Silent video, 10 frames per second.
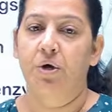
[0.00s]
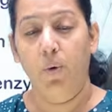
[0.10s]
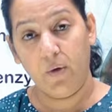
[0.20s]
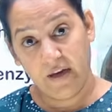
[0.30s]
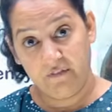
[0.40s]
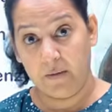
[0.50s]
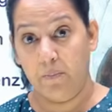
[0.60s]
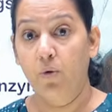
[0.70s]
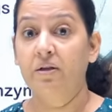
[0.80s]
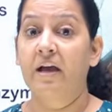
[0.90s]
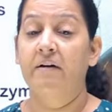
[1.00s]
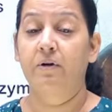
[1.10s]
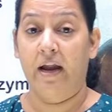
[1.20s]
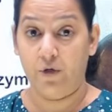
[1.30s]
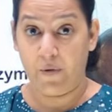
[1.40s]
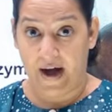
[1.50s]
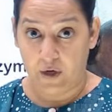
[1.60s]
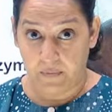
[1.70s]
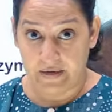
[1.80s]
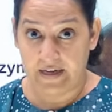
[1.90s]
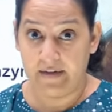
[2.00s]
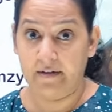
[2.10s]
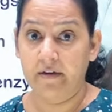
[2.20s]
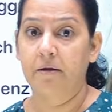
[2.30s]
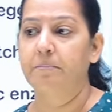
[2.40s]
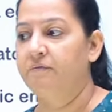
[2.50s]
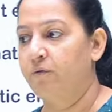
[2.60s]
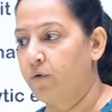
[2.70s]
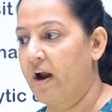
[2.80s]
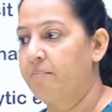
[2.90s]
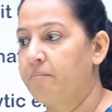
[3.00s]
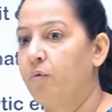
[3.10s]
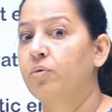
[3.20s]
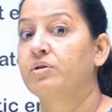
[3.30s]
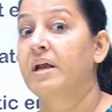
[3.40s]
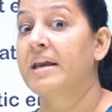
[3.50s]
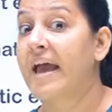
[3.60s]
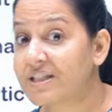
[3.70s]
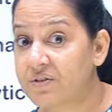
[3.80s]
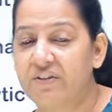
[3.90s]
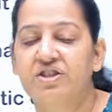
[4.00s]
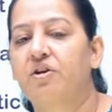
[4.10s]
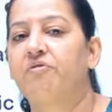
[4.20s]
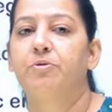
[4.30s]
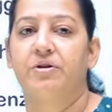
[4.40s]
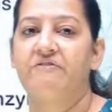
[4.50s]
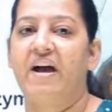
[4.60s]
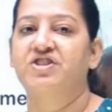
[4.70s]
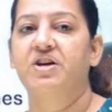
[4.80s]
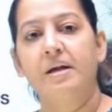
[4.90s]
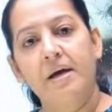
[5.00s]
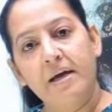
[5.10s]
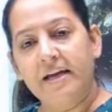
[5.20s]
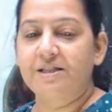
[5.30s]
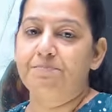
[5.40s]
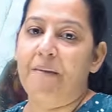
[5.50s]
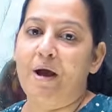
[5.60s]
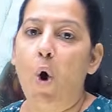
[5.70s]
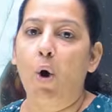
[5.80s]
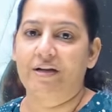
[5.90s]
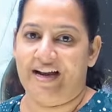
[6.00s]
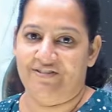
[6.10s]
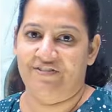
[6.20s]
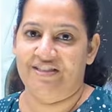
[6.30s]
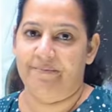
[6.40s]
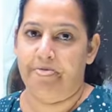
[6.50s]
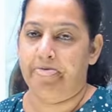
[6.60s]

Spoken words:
Okay, one more thing I would like to add over here before I move to the next feature of putrefaction is maggot activity.